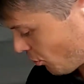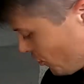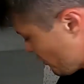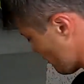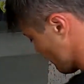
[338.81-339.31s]

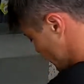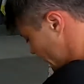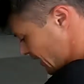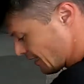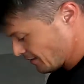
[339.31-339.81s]
holster a
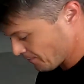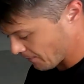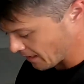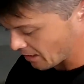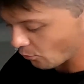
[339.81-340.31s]
lot.
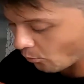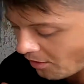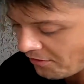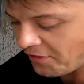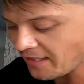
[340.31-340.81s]
Uh,
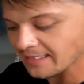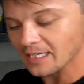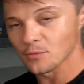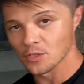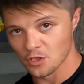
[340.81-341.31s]
one thing
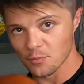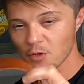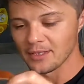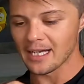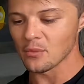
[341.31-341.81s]
that I wanted to
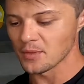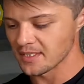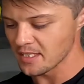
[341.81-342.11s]
point out with